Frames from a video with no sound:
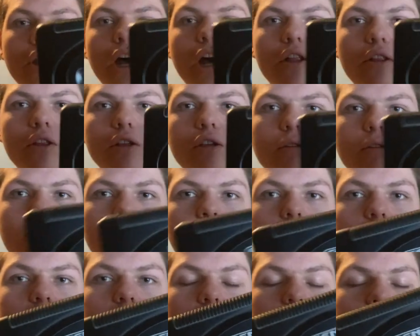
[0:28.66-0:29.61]
I think you
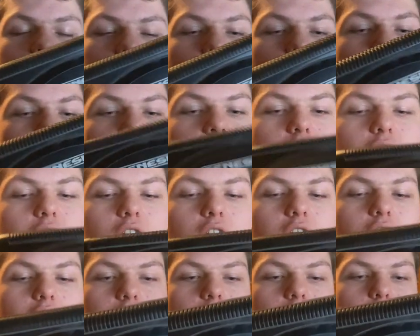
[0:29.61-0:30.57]
guys have maybe seen it in
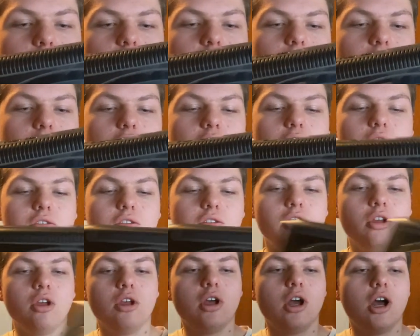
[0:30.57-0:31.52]
a couple videos.
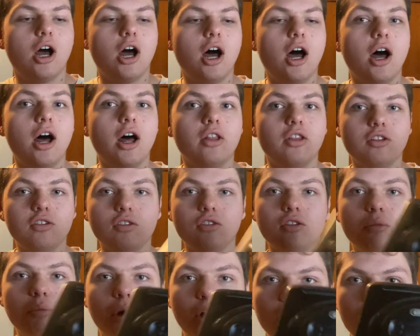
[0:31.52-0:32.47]
This is
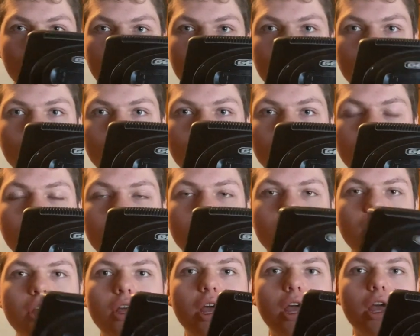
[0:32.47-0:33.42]
the Model
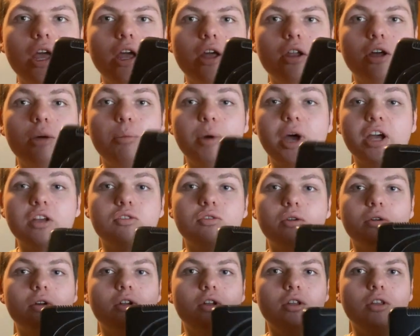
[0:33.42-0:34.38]
2, and
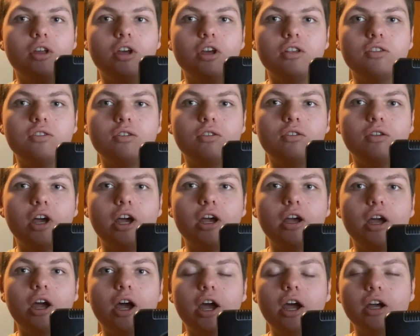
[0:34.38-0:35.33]
backstory to this is
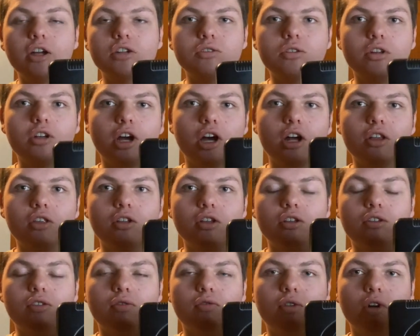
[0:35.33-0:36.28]
I actually got
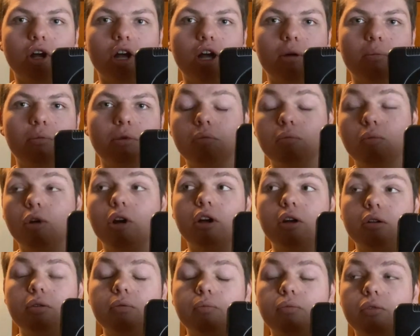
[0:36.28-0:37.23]
this from
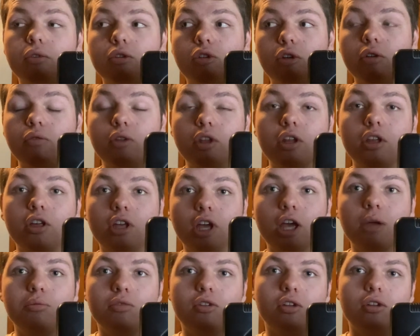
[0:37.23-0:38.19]
where Graffiti
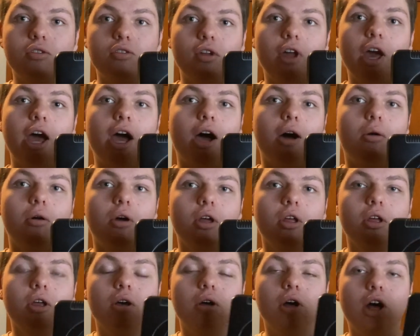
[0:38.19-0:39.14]
Games is now,
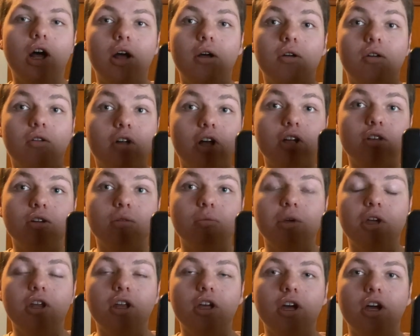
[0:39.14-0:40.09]

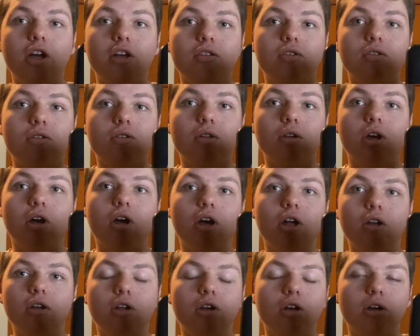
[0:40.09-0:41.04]
Collectomaniacs
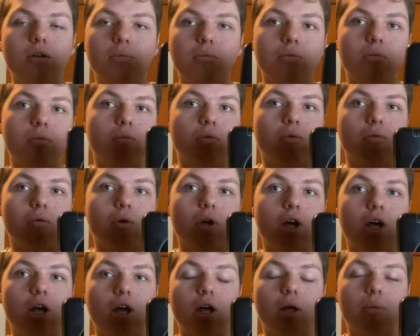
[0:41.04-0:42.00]
near
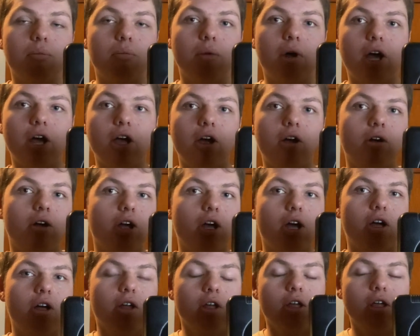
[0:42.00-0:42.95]
my
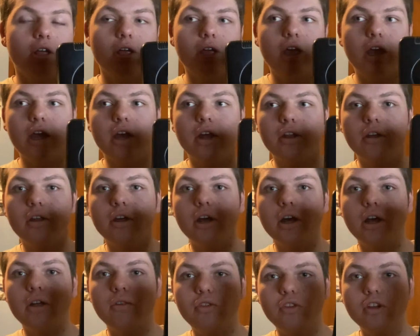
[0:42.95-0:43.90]
area, and
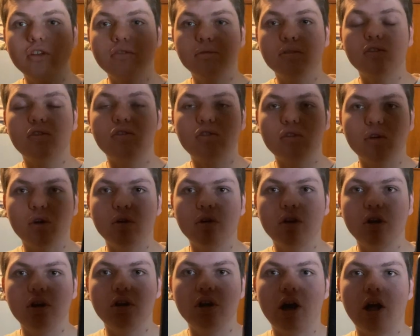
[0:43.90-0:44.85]
this was
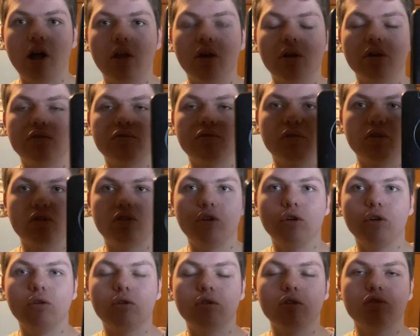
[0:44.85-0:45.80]
$30 for
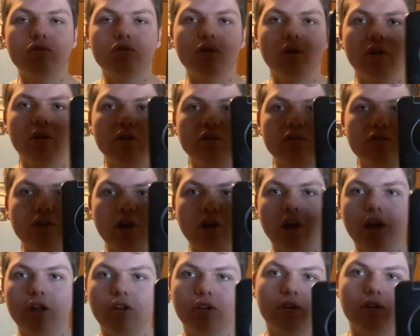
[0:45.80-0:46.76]
2 controllers
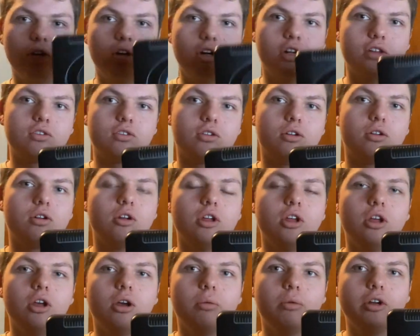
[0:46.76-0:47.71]
and the console,
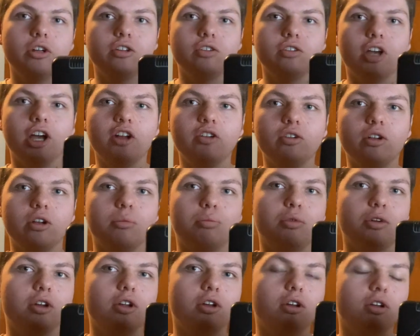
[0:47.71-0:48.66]
which is actually a
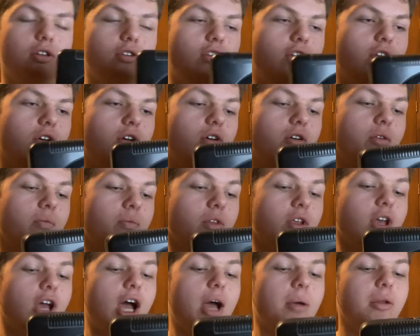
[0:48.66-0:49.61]
pretty good deal.
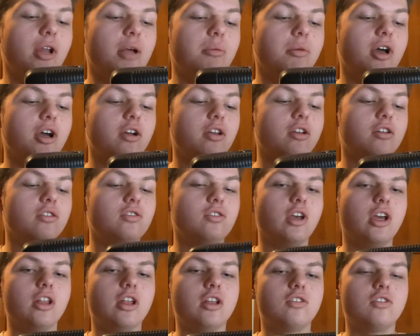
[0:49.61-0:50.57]
I mean, I'm not going to
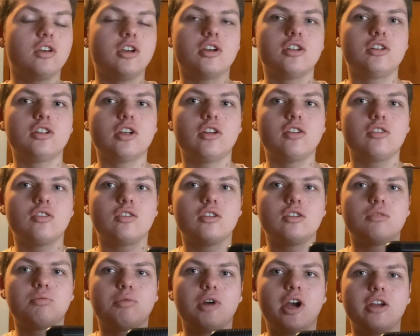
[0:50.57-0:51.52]
say that Sega Genesis
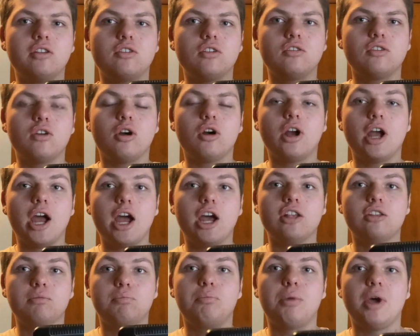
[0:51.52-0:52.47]
prices are
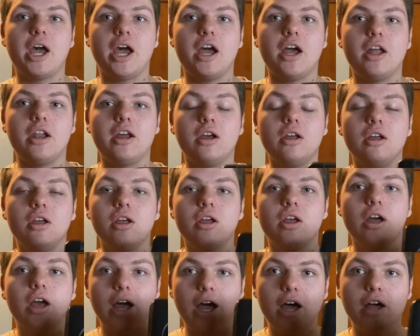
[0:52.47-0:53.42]
as bad
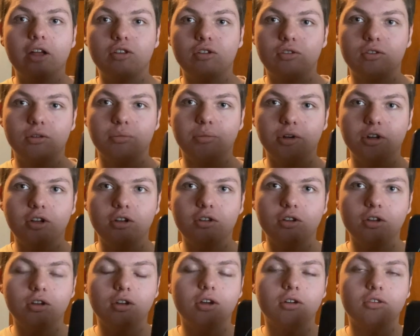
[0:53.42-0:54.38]
as a Super
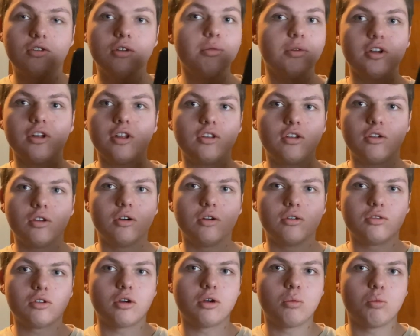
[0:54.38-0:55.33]
Nintendo. Super Nintendos
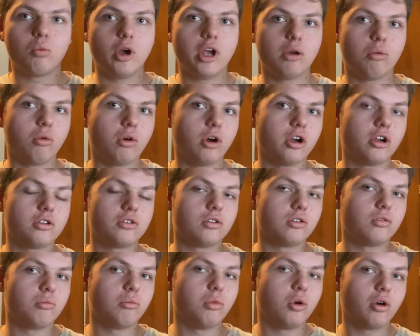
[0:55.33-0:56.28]
are way worse
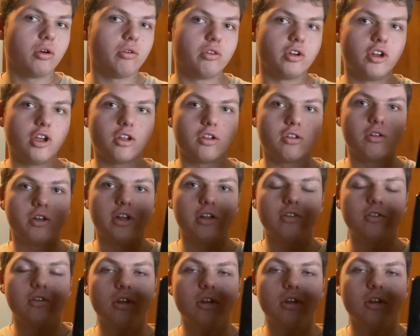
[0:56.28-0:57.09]
and more ridiculous.